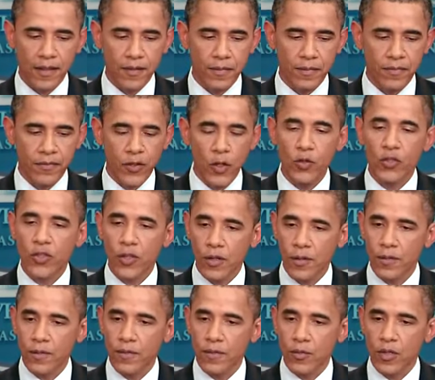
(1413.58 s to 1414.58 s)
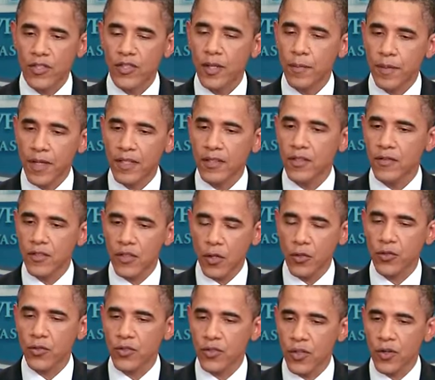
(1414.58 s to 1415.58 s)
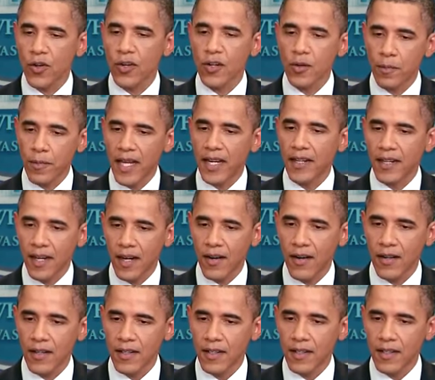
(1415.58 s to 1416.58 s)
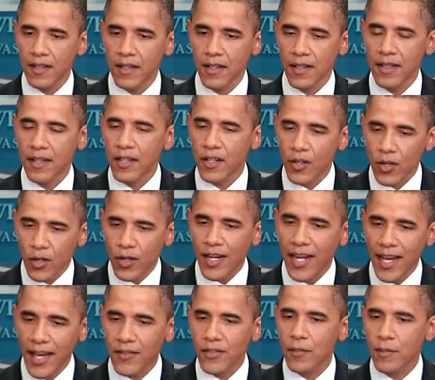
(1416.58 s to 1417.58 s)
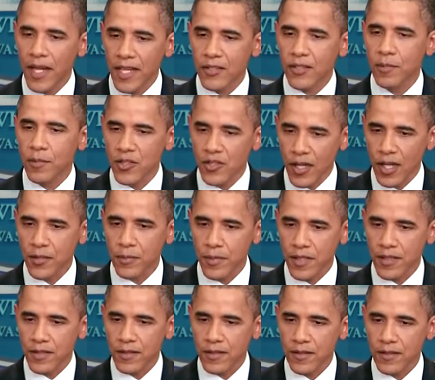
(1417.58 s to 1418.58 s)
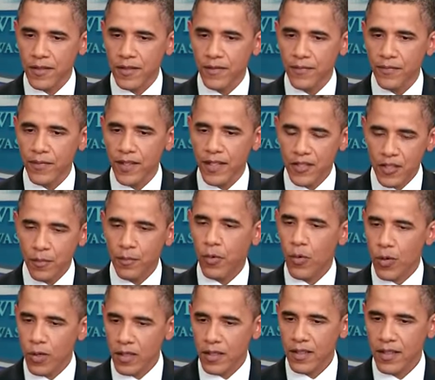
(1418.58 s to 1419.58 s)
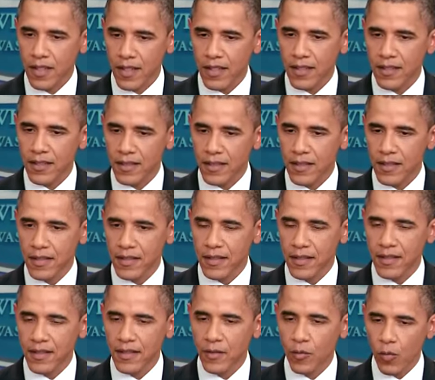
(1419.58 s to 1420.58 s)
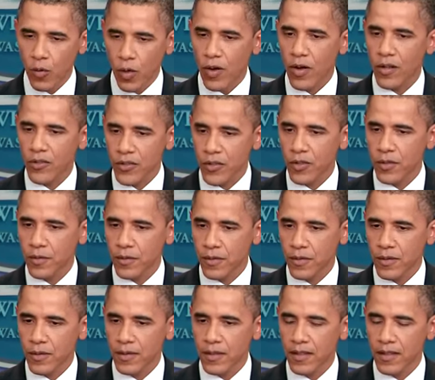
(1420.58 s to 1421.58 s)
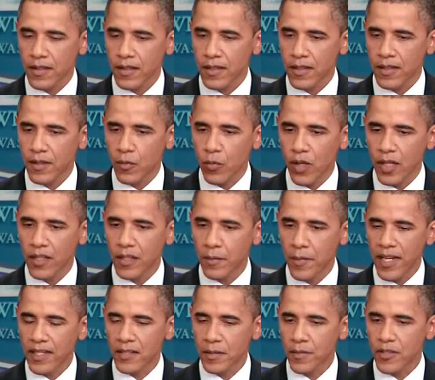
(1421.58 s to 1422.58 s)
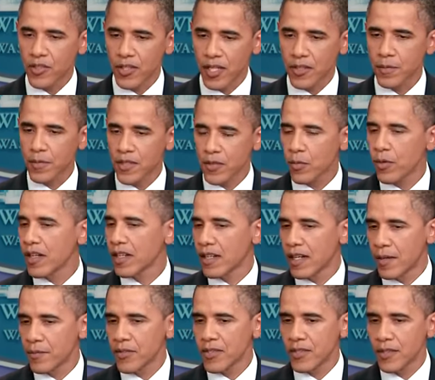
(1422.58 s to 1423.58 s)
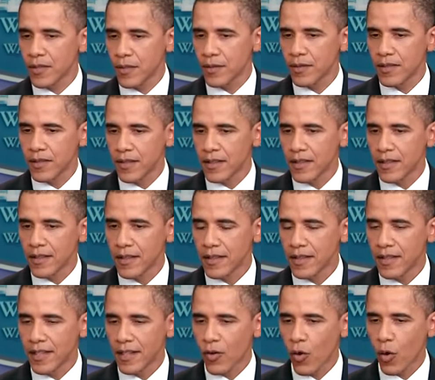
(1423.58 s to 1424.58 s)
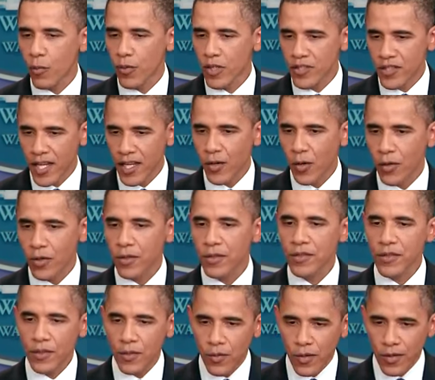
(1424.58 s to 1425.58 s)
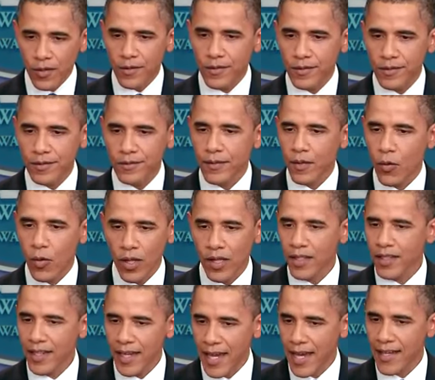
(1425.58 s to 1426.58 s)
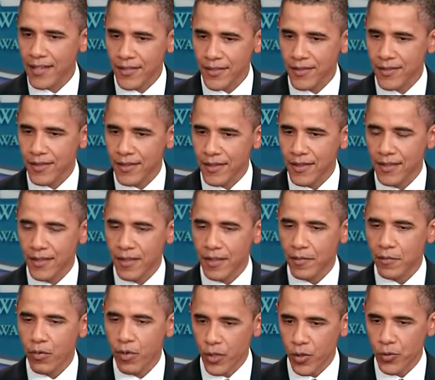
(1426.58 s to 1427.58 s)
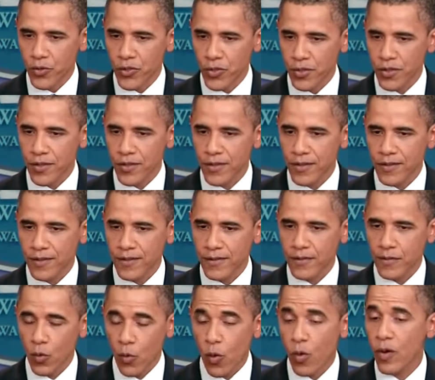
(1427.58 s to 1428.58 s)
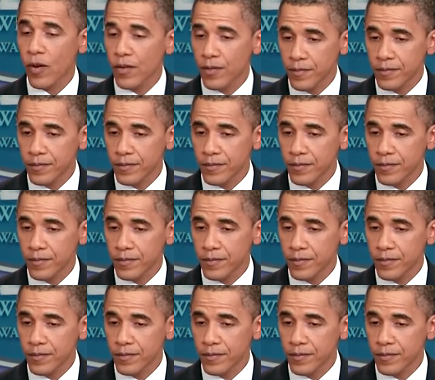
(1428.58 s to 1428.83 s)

future recipients of Social Security or Medicare that you're going to have to make some adjustments, it's important that we're also willing to make some adjustments when it comes to corporate jet owners or oil and gas producers or